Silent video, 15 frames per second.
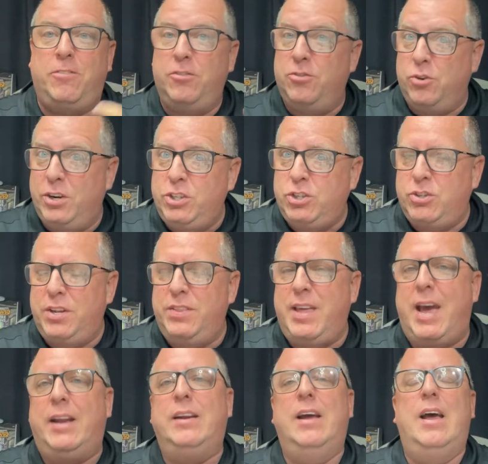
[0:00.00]
If you're interested in
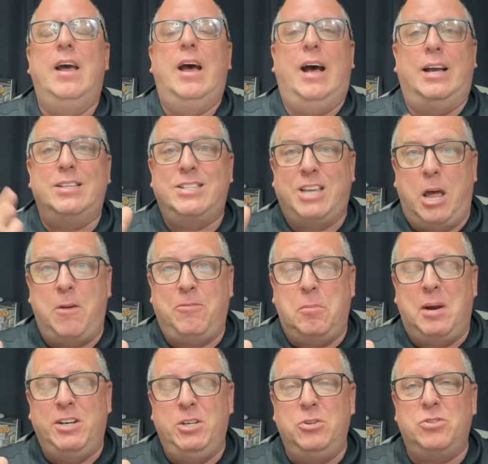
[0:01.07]
that, sign up for
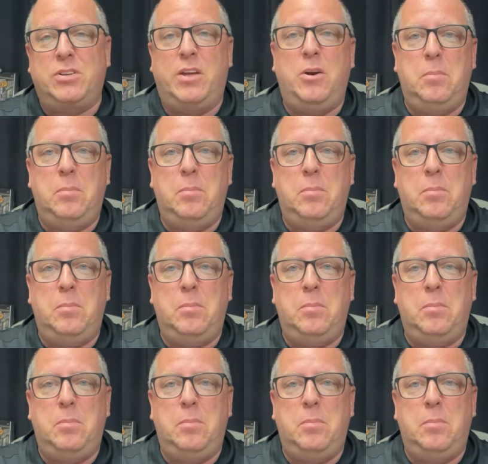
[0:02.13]
my newsletter.